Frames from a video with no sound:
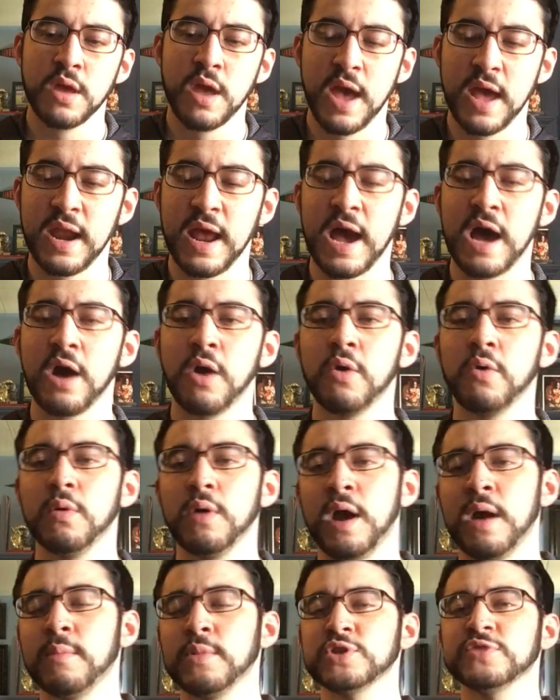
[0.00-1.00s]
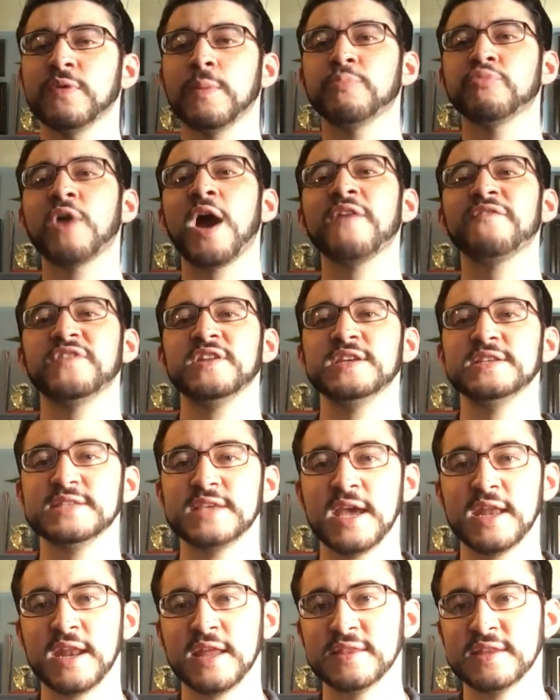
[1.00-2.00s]
and how much of a profit he's
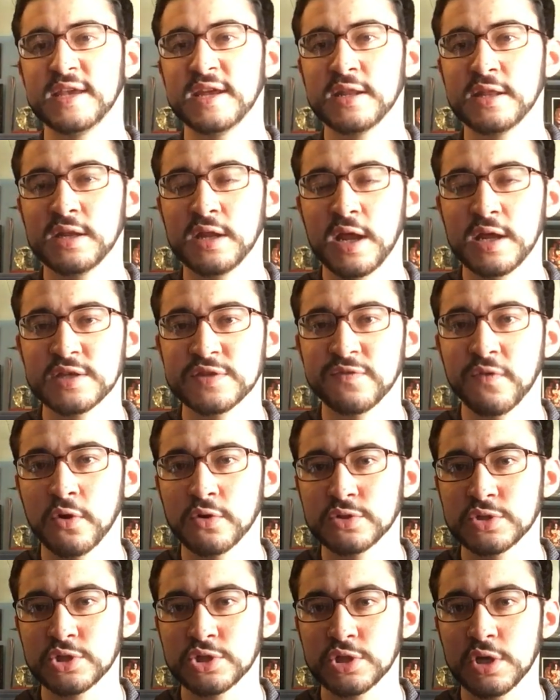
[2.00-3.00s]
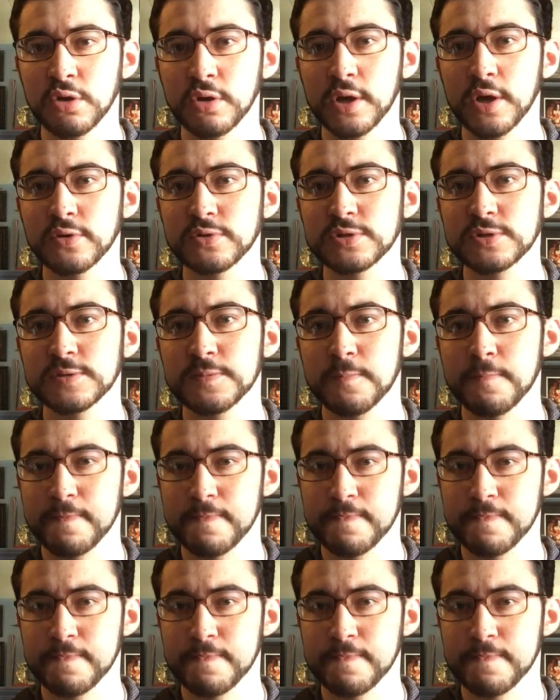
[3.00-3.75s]
getting at the end of the night as far as the show goes.